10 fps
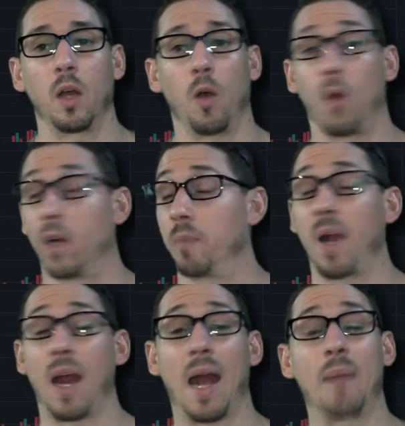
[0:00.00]
or
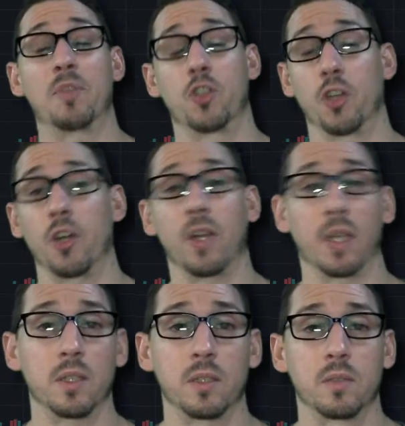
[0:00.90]
perhaps
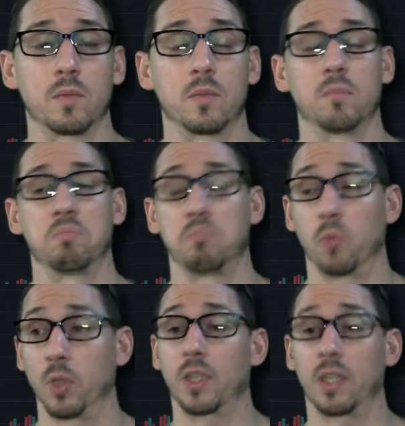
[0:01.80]
during,
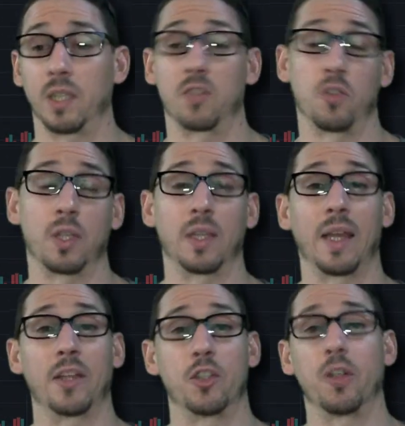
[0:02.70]
it's looking
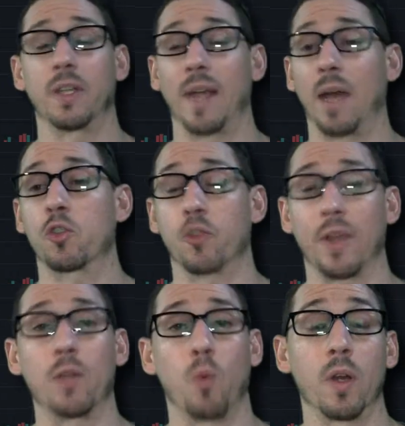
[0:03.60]
like during now,
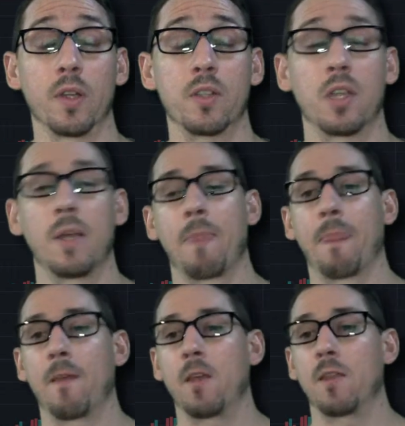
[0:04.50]
trade wars,
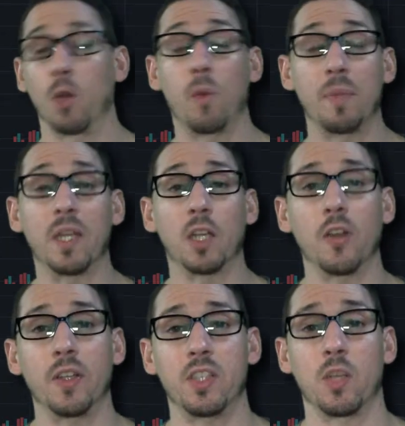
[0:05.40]
there will be a
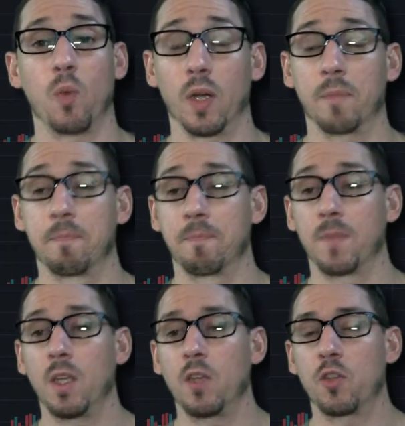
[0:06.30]
currency war.
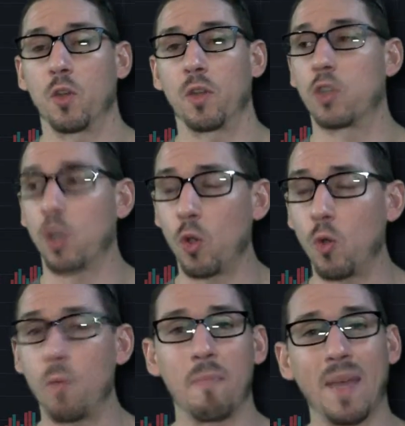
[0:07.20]
So the
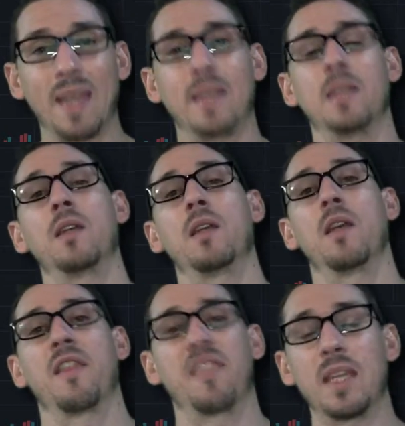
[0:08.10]
2 main
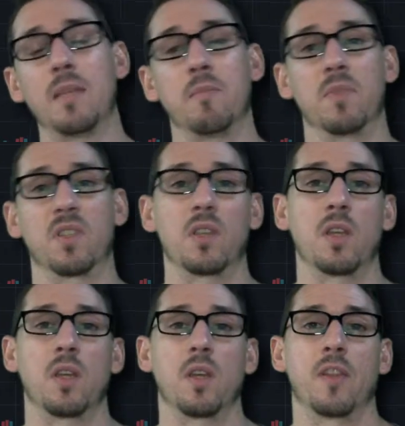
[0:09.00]
themes
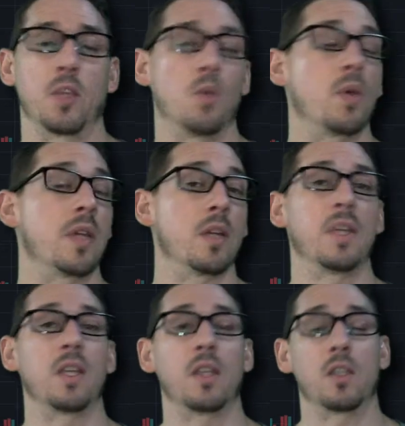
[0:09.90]
that you will hear
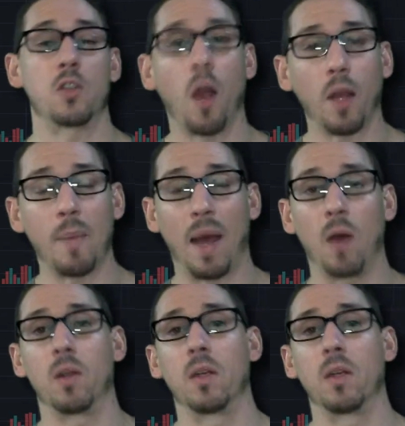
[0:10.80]
me talk about